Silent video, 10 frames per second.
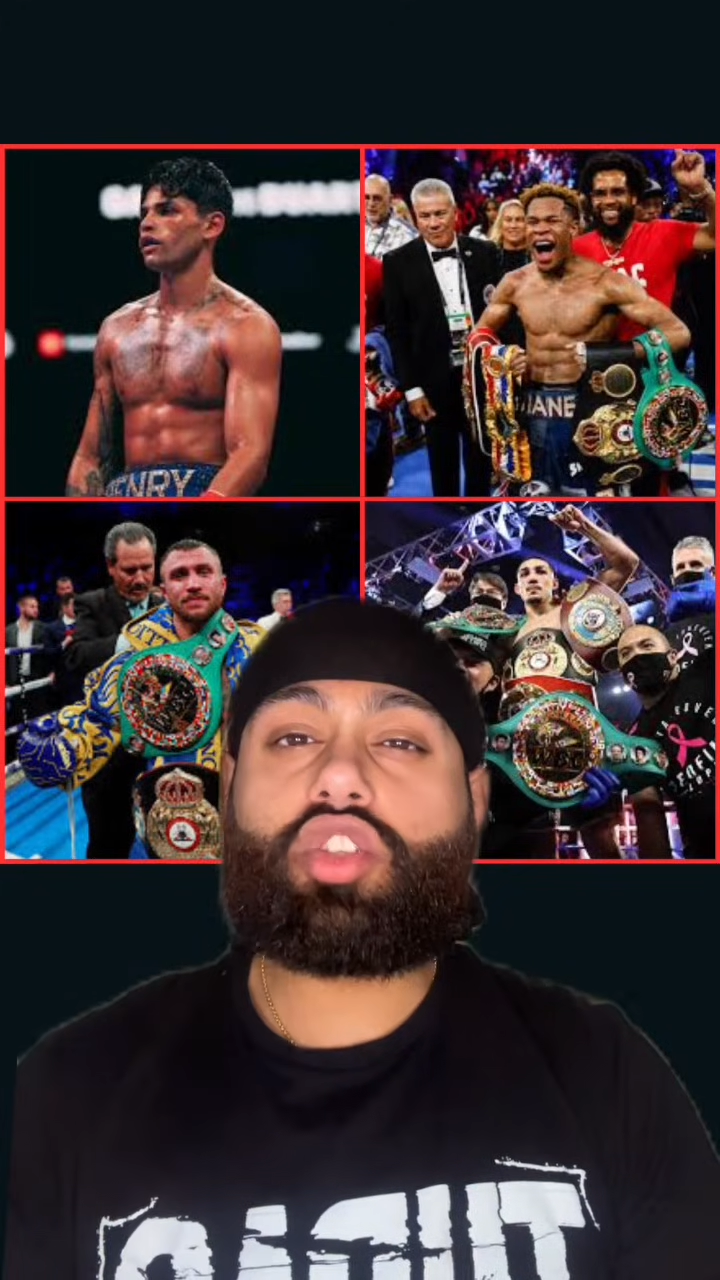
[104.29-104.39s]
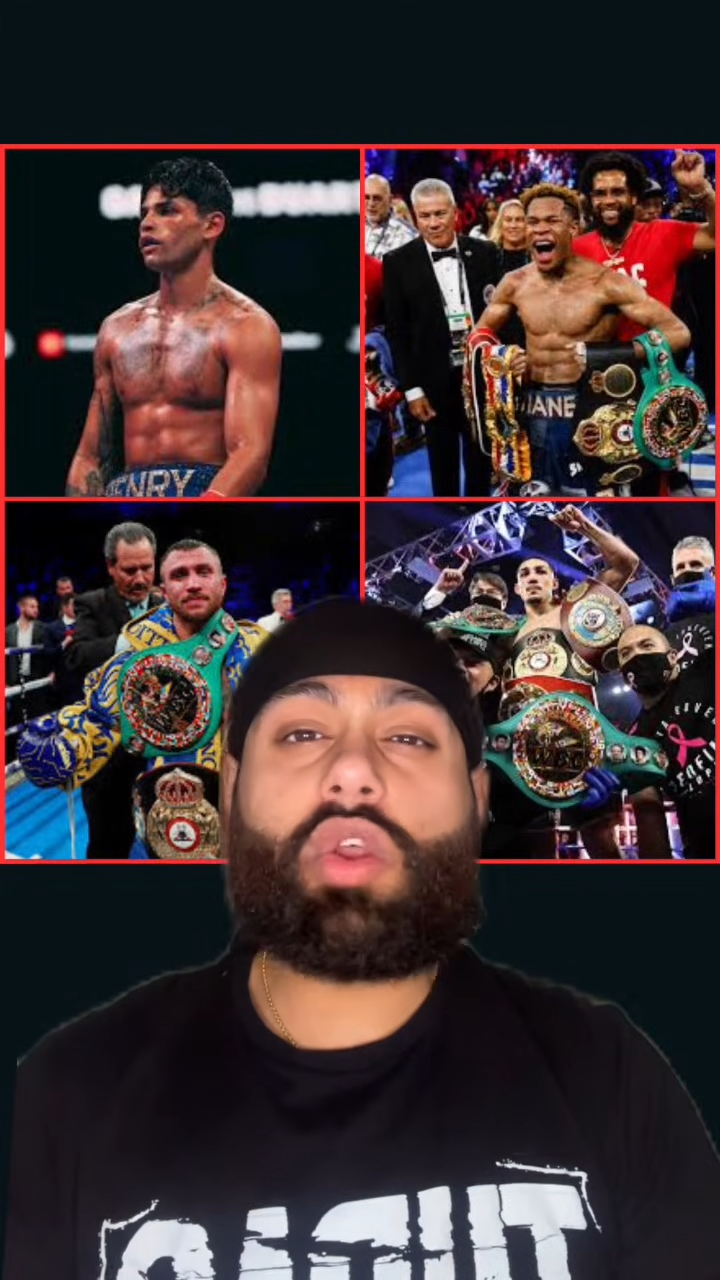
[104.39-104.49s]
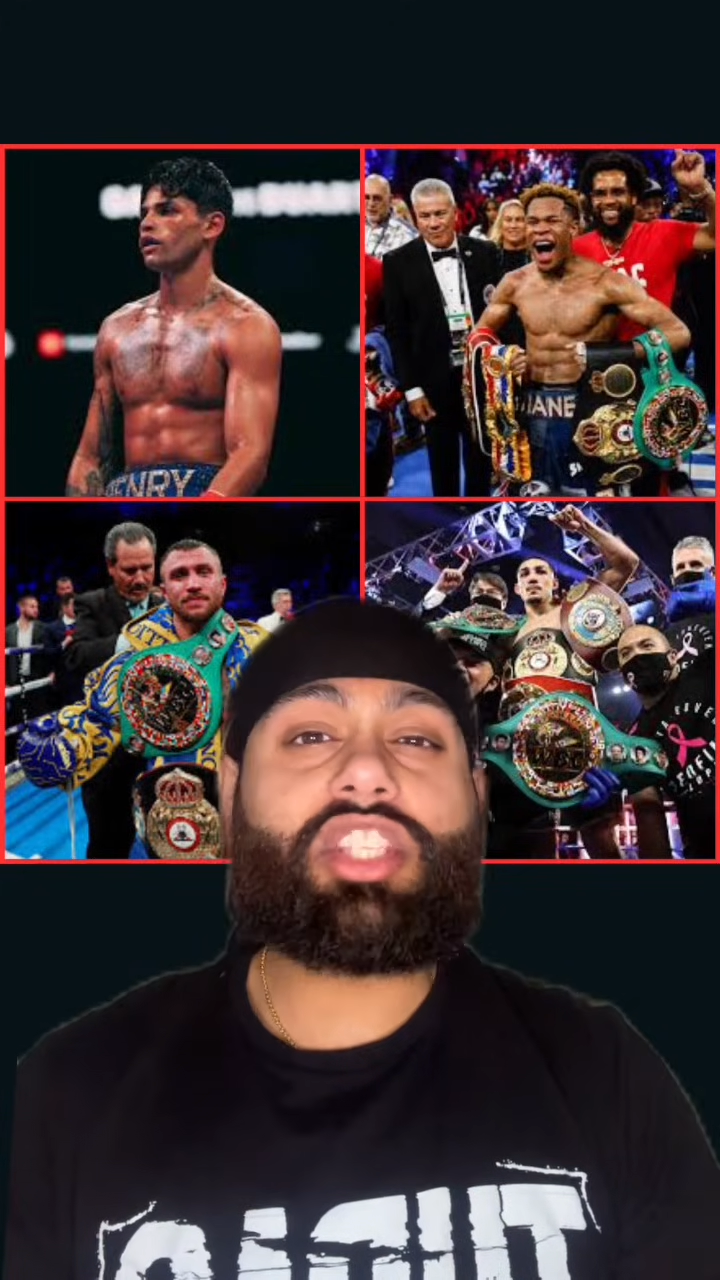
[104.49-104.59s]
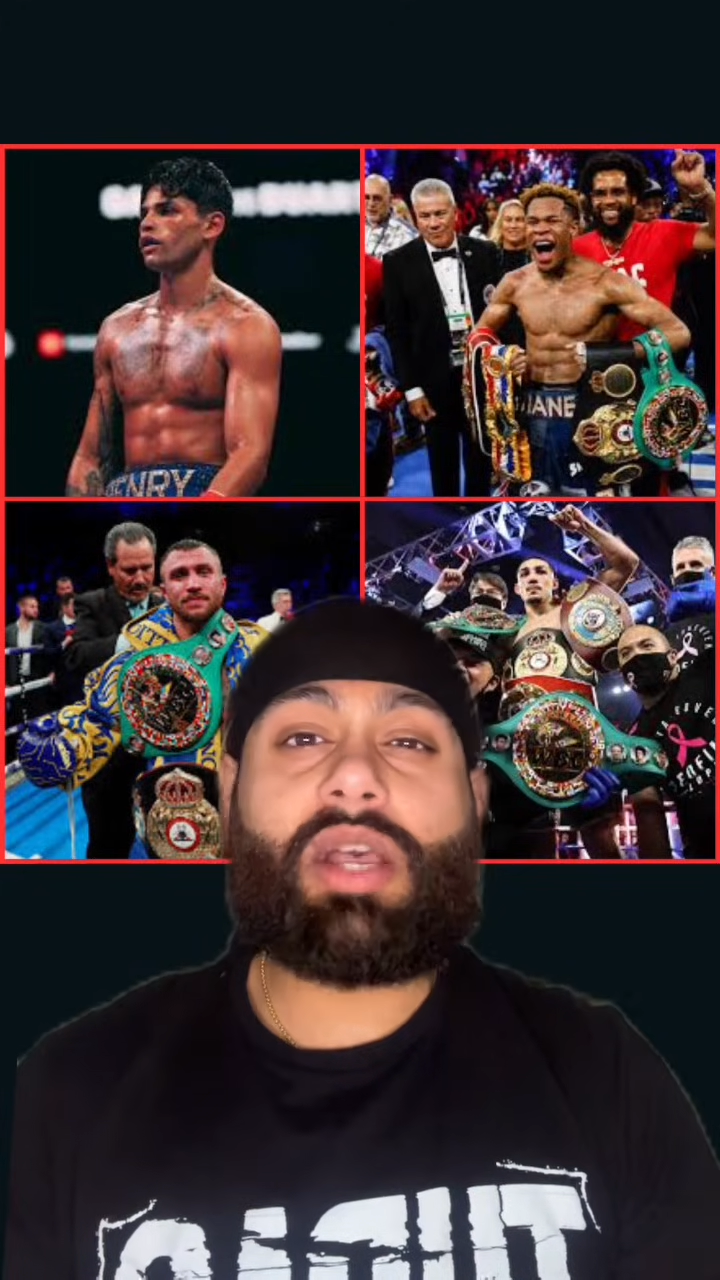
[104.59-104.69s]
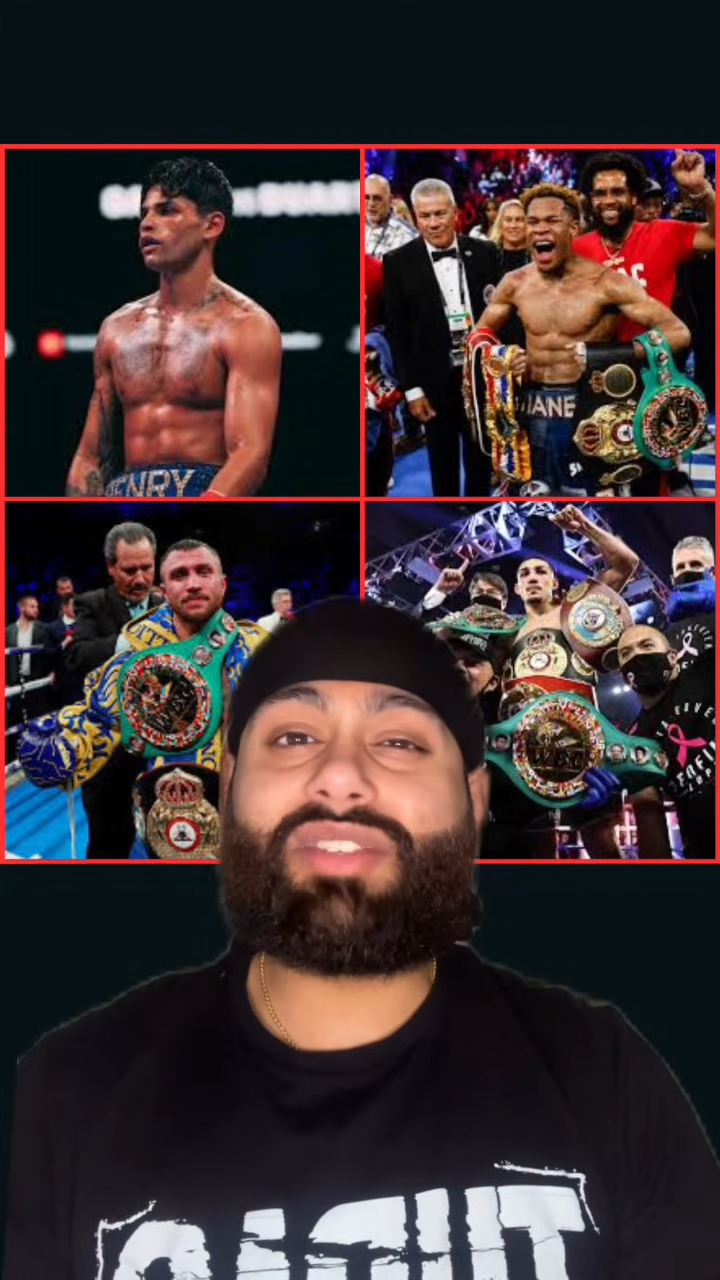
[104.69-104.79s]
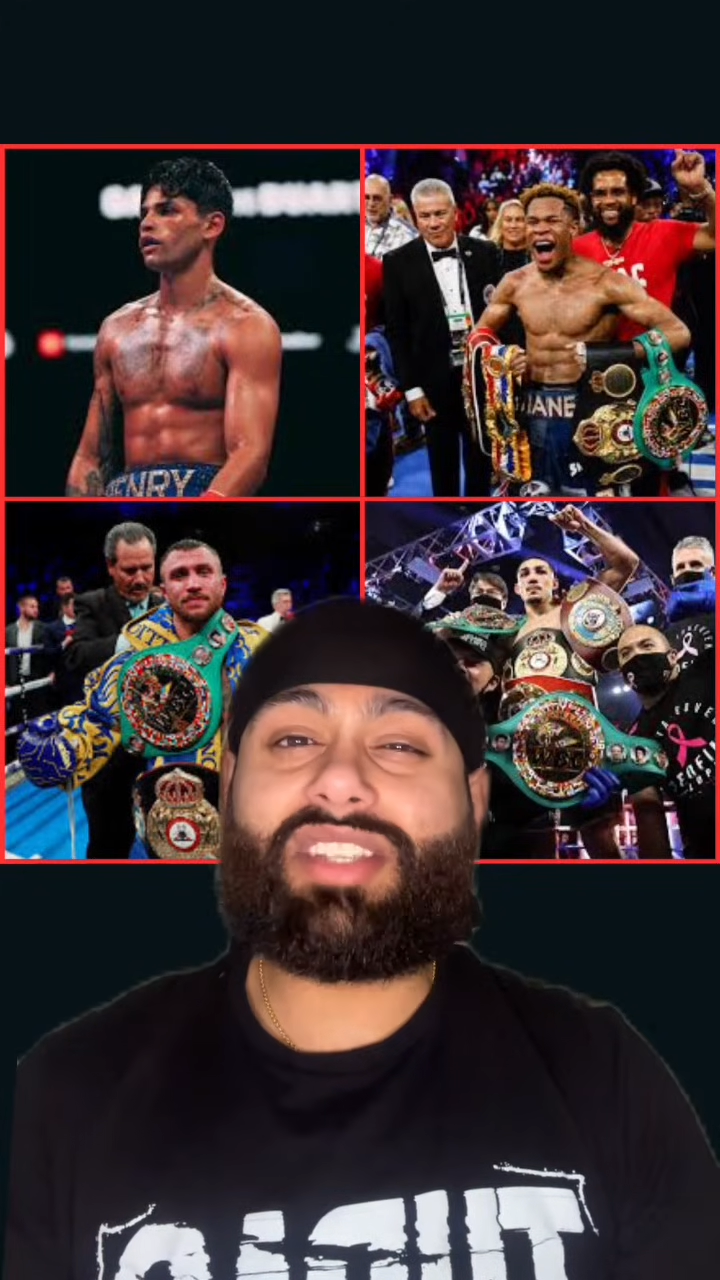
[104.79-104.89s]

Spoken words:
not in terms as a